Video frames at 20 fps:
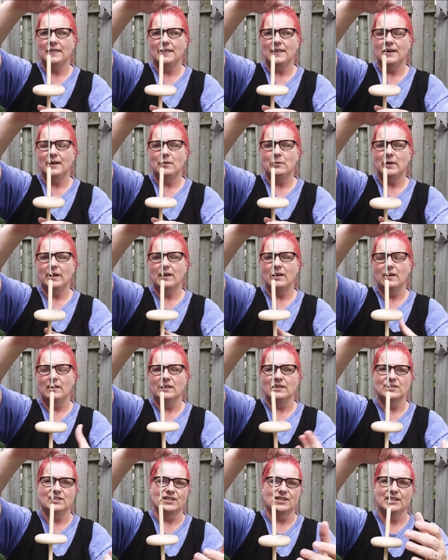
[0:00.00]
There we go,
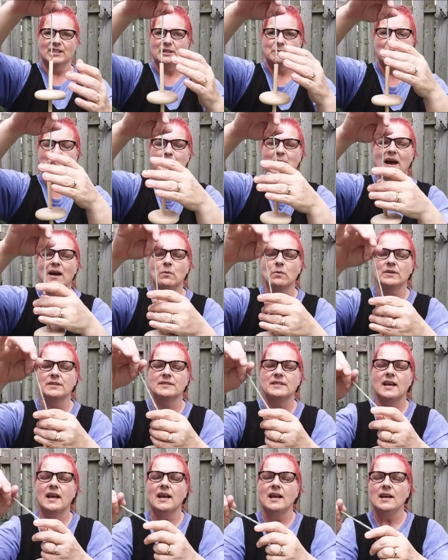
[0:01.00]
and I'm just going to spin
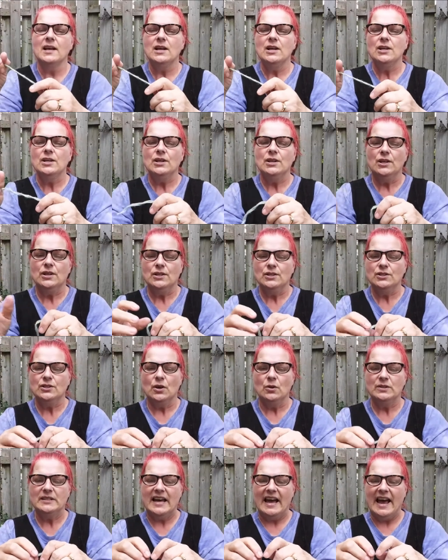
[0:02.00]
backwards.
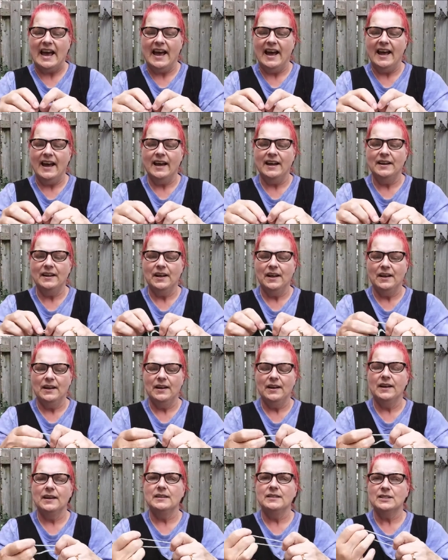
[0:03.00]
So to add
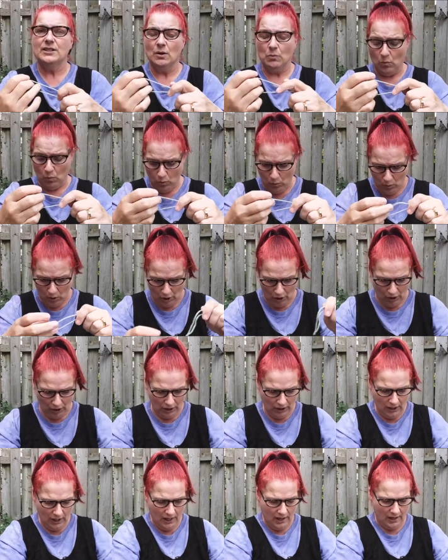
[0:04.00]
some
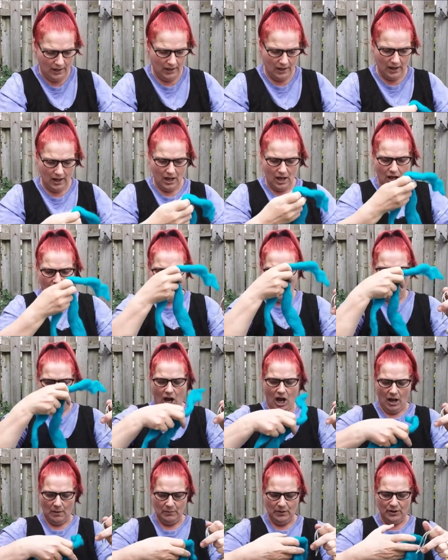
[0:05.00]
wool,
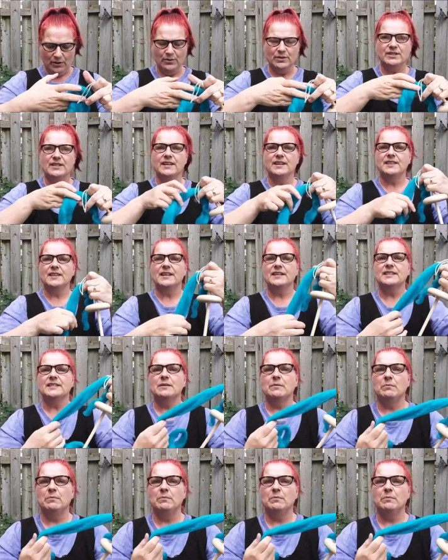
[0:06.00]
I'm using this